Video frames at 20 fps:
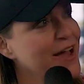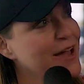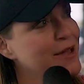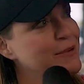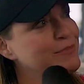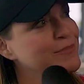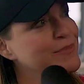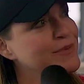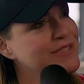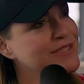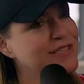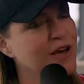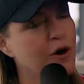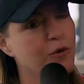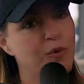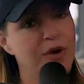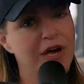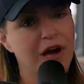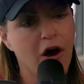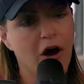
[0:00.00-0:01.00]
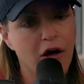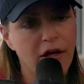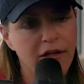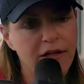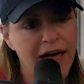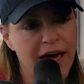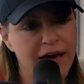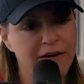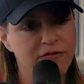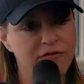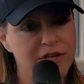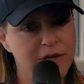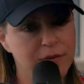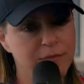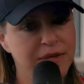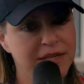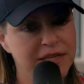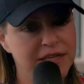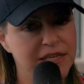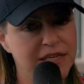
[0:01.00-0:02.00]
time. So, we all have the
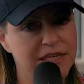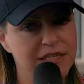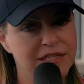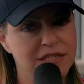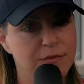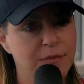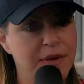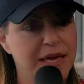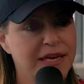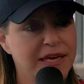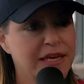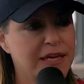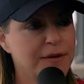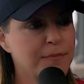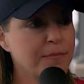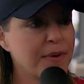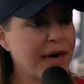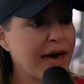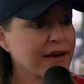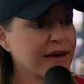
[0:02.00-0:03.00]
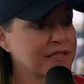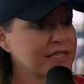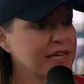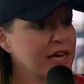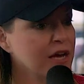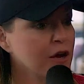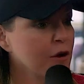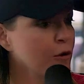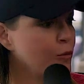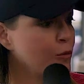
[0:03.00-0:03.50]
ability to make an impact.